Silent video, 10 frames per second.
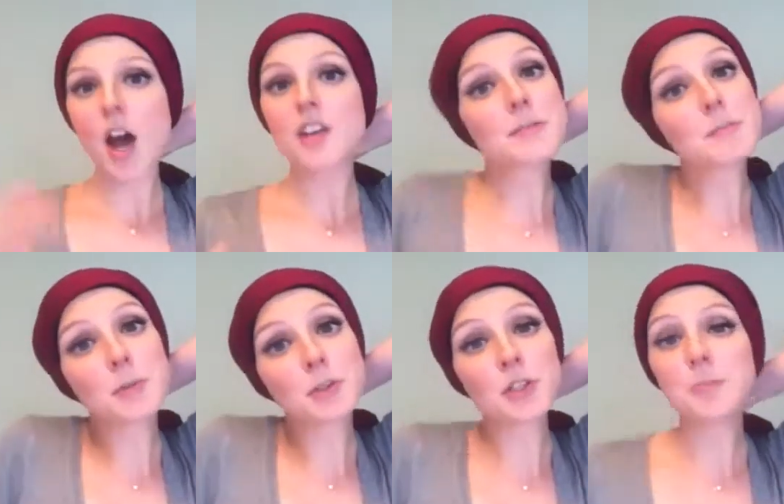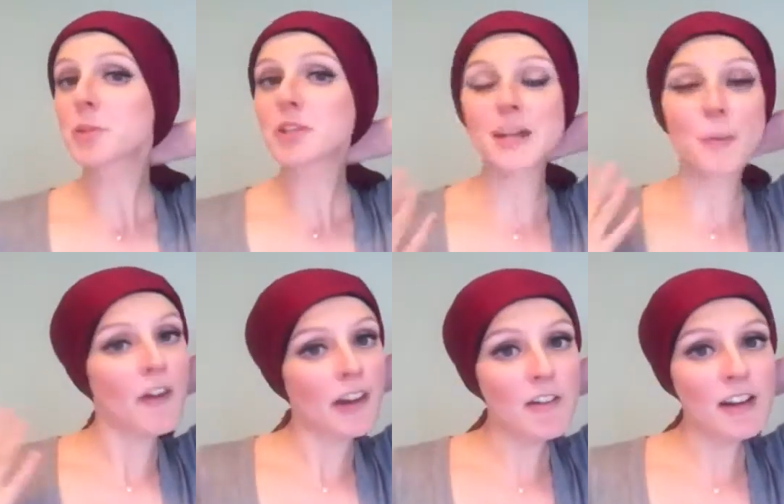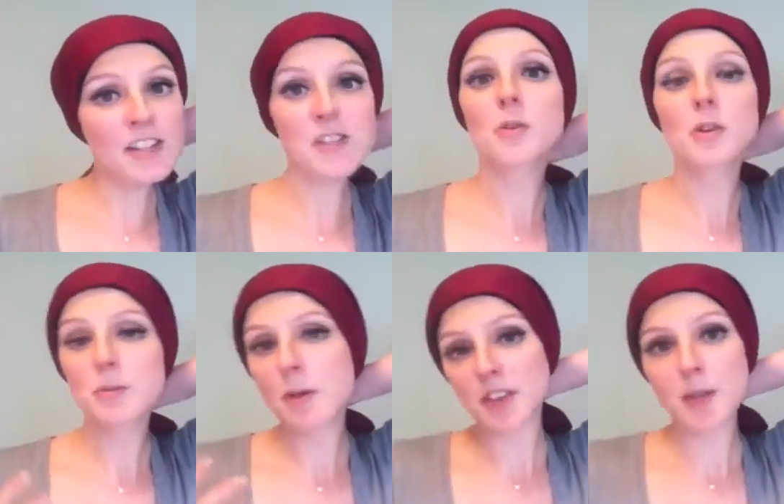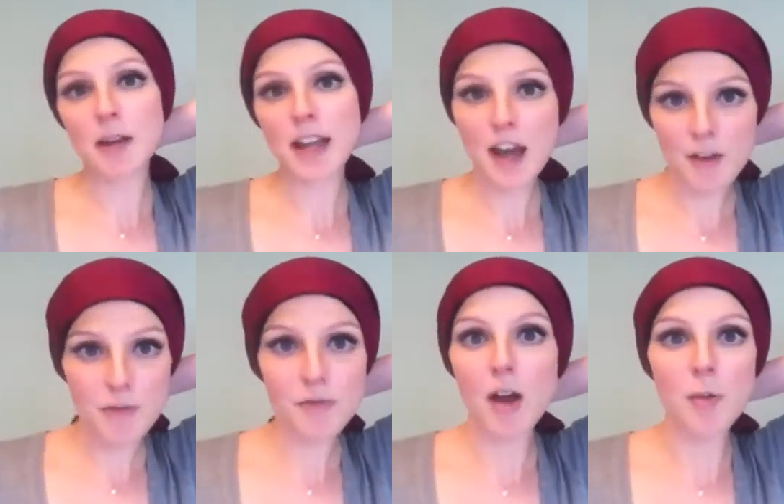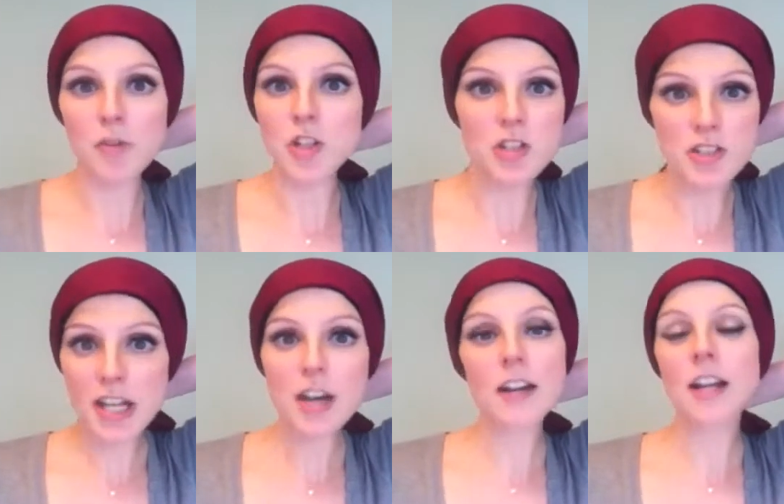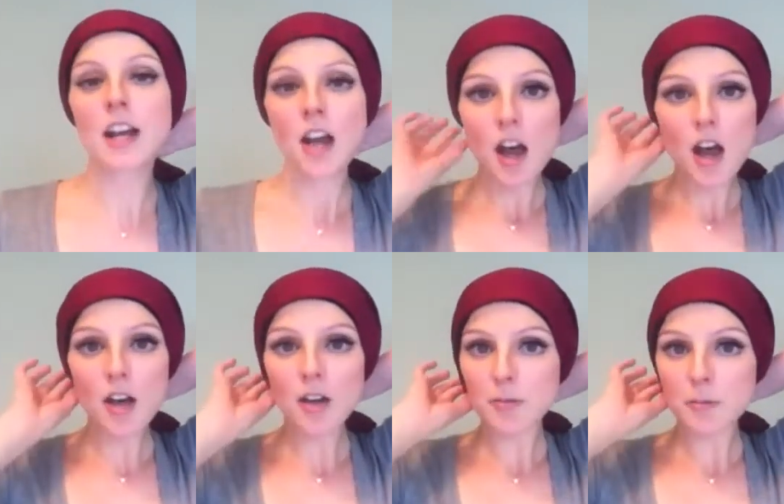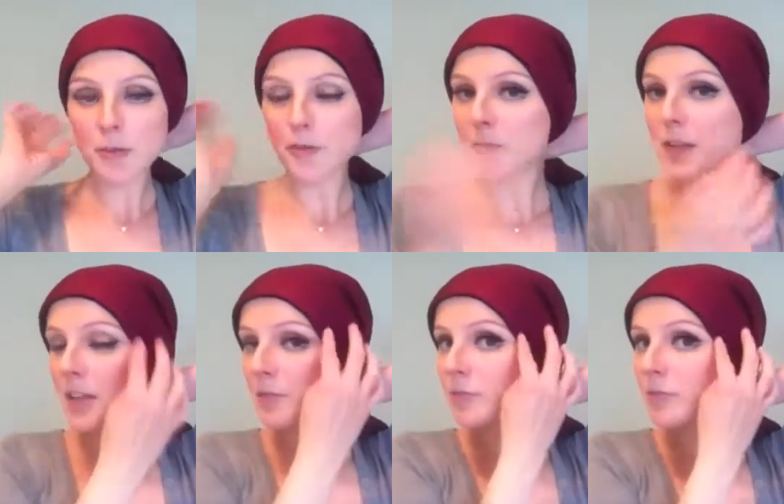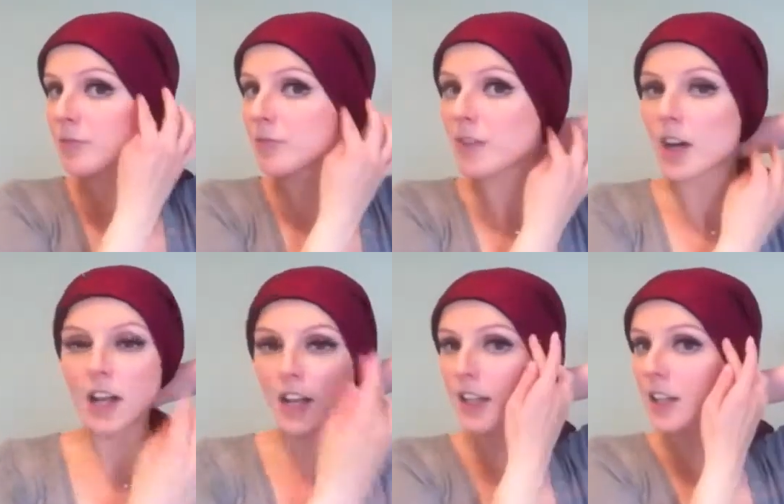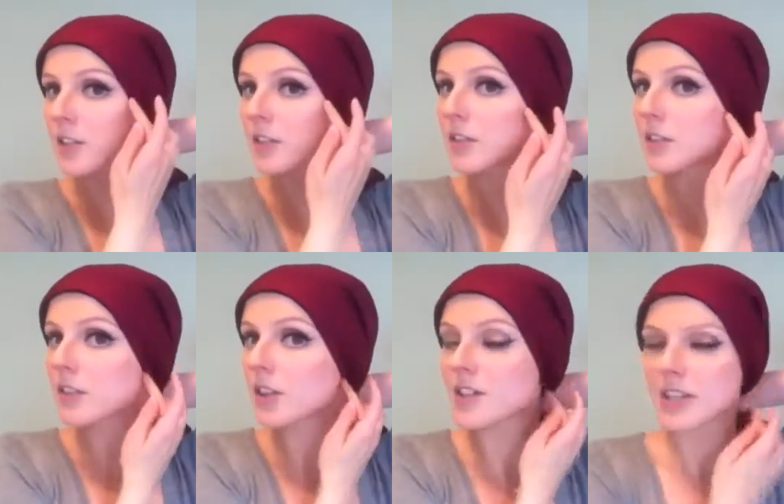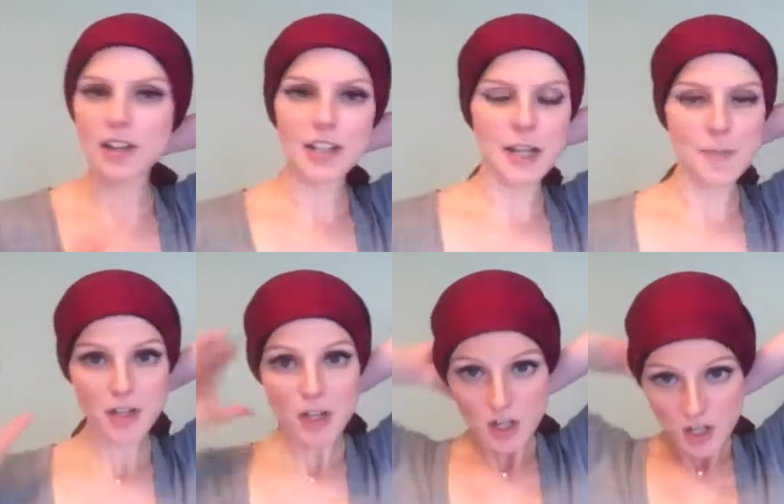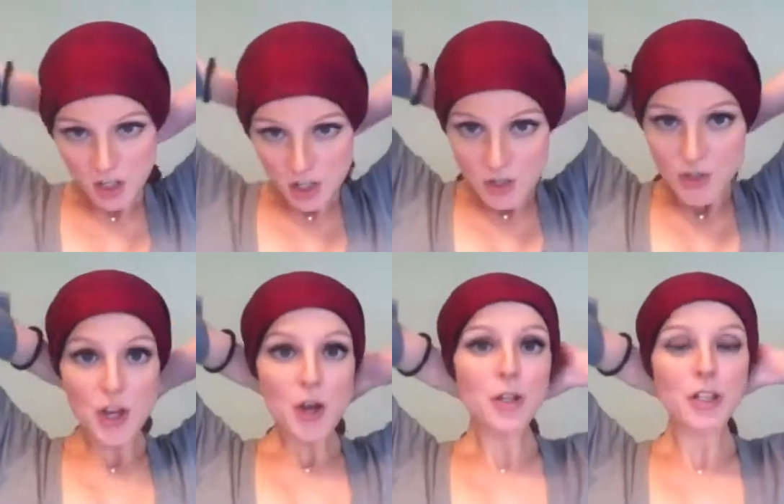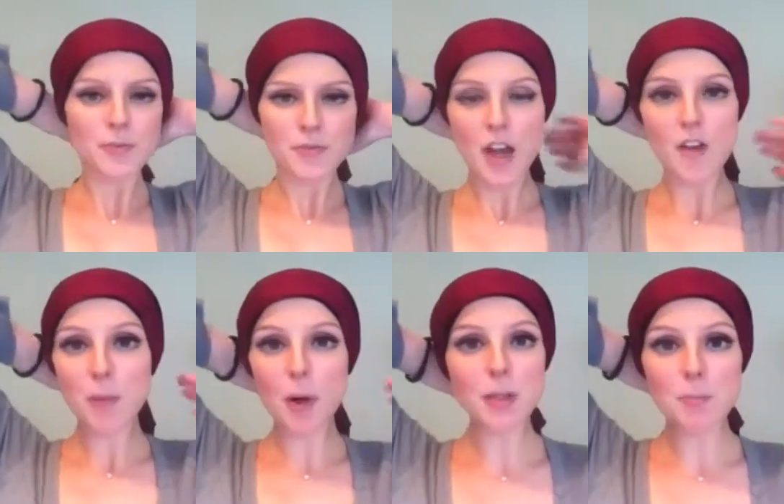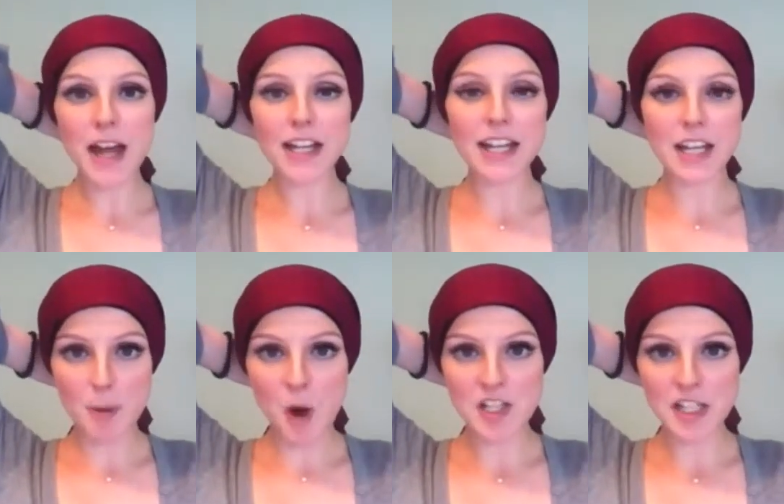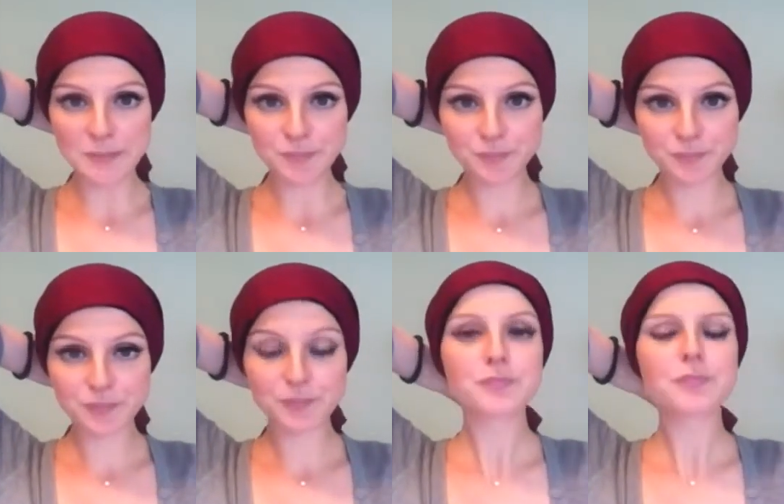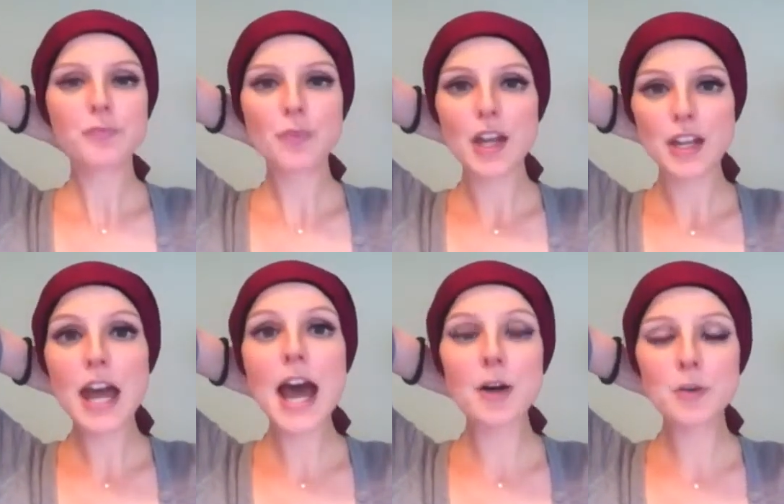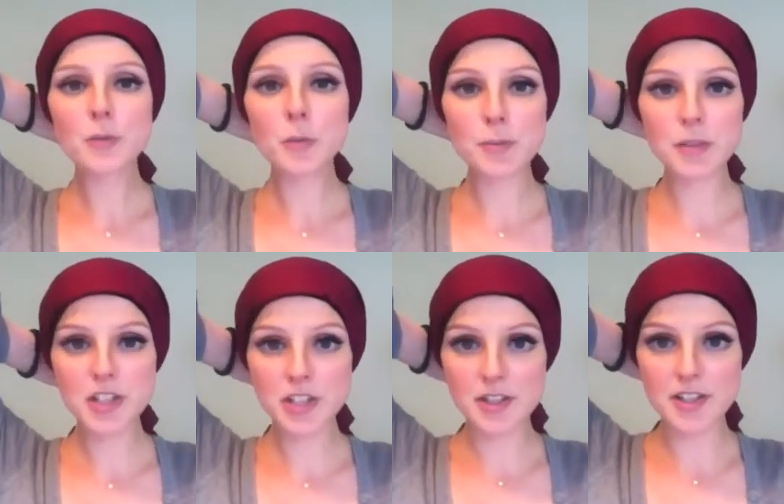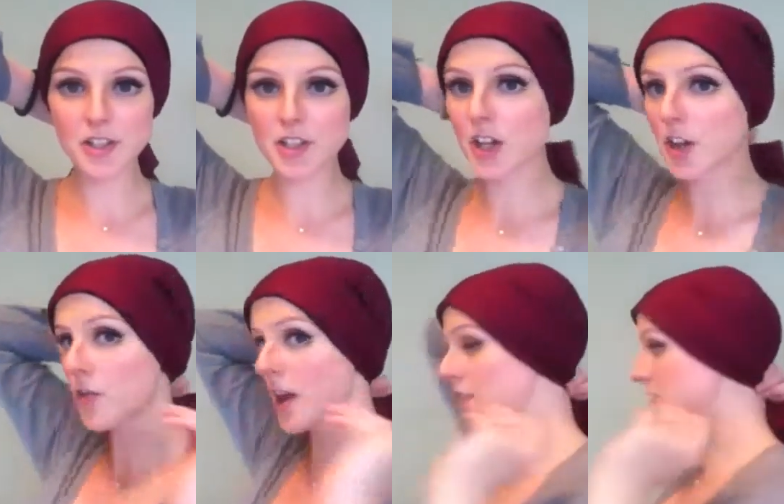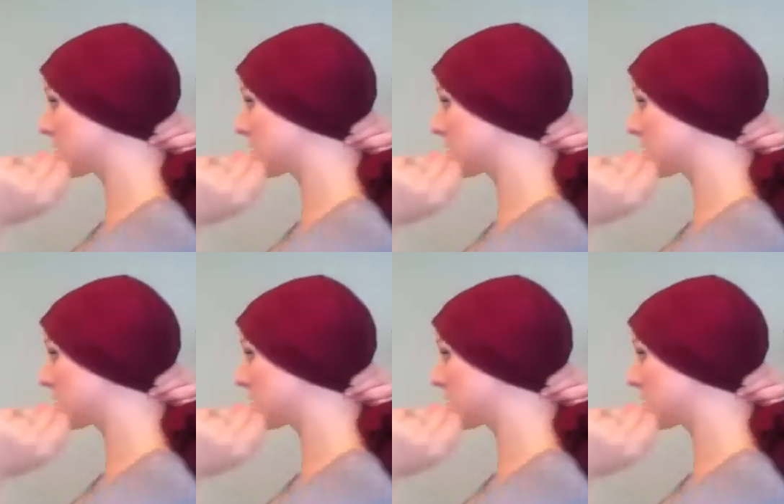Some people do because they wear earrings, or they might have reduced hearing, but for me, I like it going down like that. So I've pulled it back in a ponytail, and now what I'm going to do is I'm going to turn around